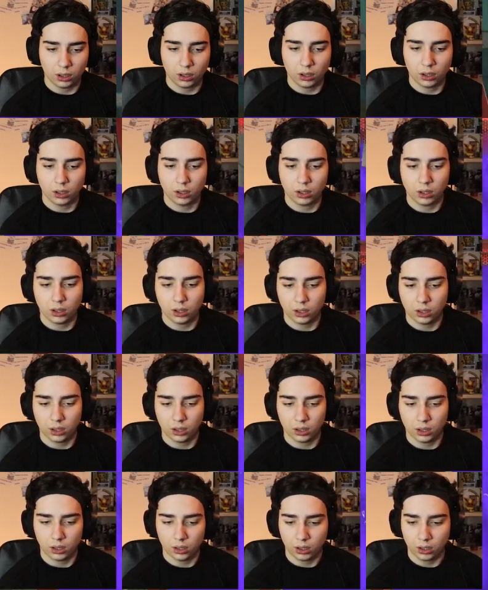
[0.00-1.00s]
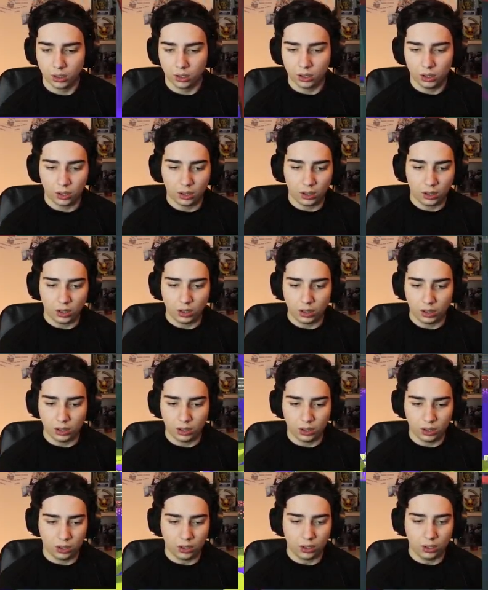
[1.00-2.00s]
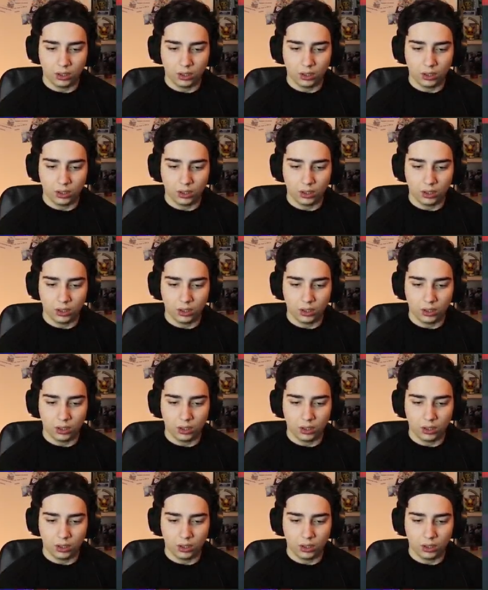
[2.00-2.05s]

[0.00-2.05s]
(silence)